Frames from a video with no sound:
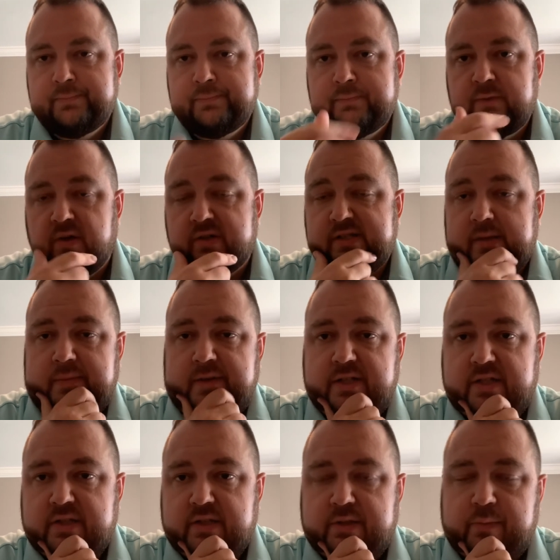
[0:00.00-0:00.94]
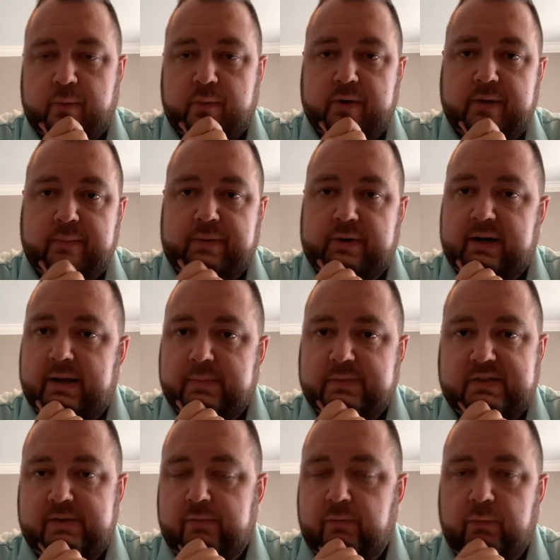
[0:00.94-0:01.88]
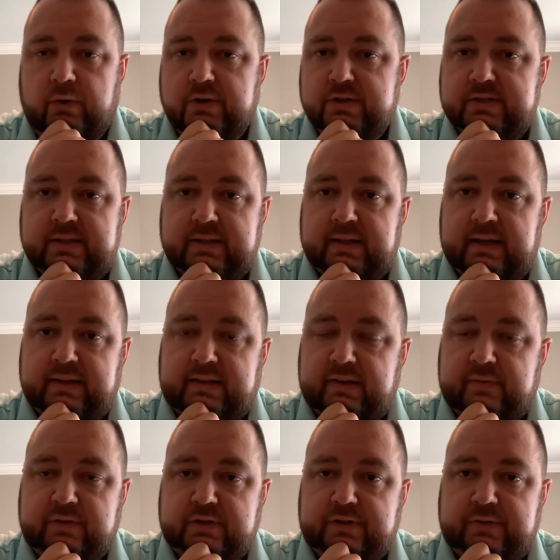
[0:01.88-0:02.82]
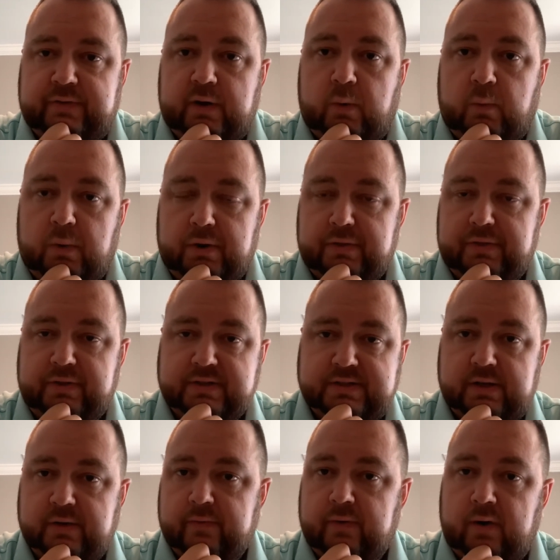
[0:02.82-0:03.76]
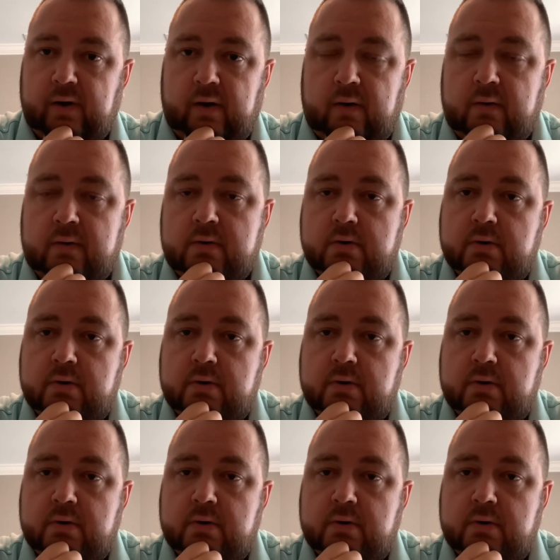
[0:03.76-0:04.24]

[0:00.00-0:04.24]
Or as I mentioned this morning, perhaps even worse than that, they've just felt worthless overall.